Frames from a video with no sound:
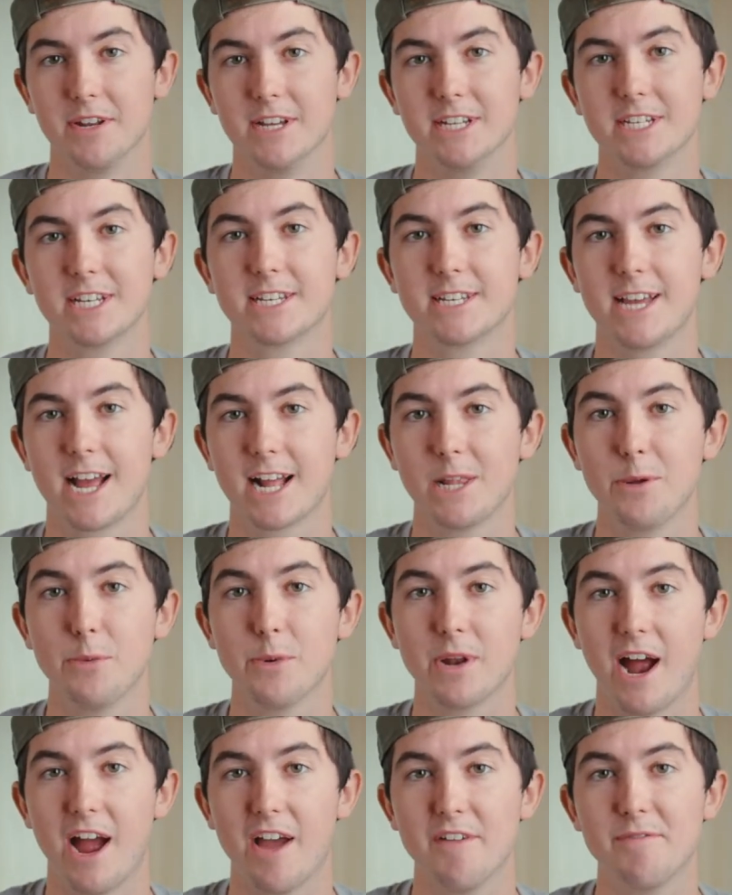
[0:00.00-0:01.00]
is exactly
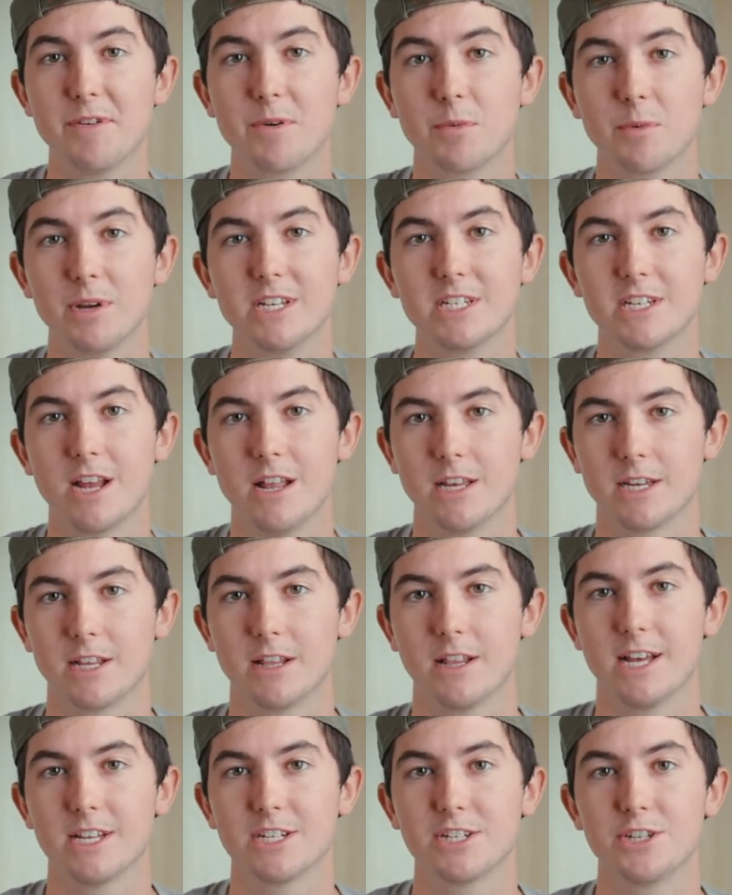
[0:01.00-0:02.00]
what I've been reselling in the
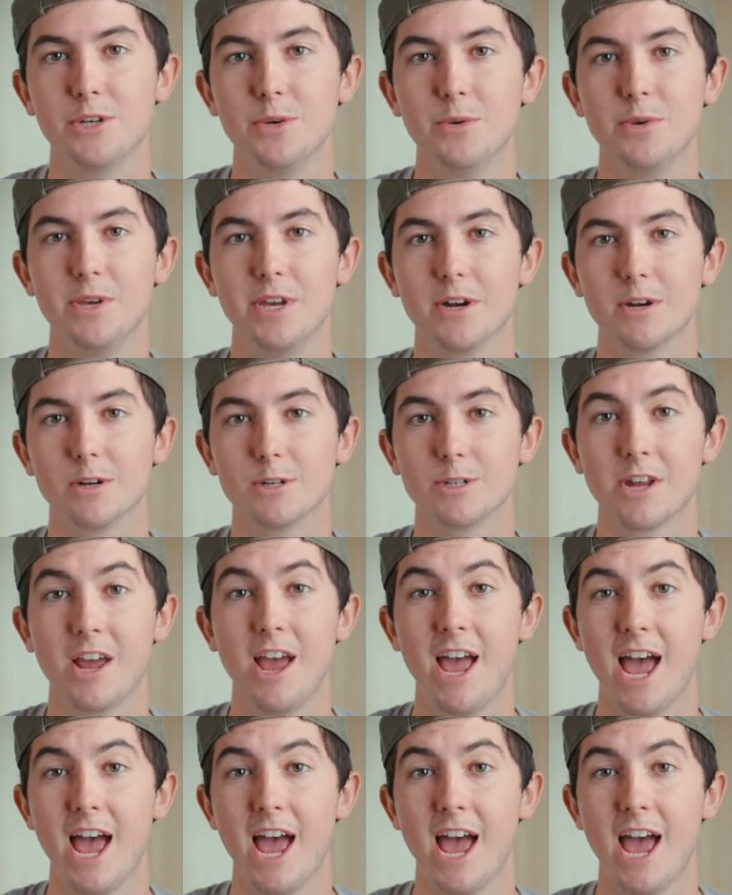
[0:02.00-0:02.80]
last 2 years,